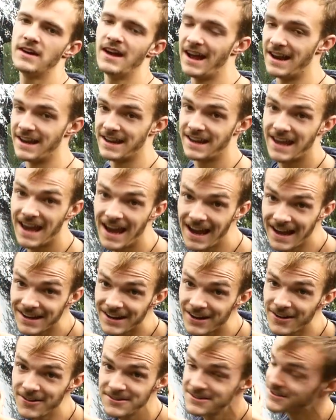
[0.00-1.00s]
And it can
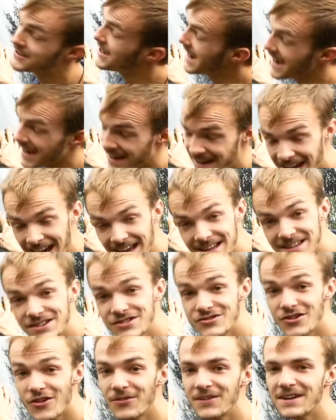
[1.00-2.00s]
go
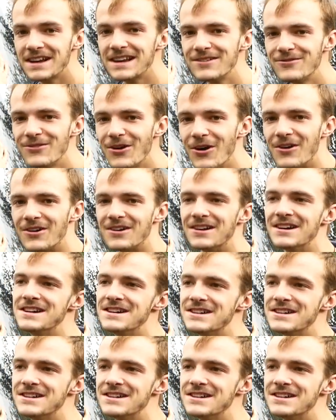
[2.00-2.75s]
catastrophically wrong.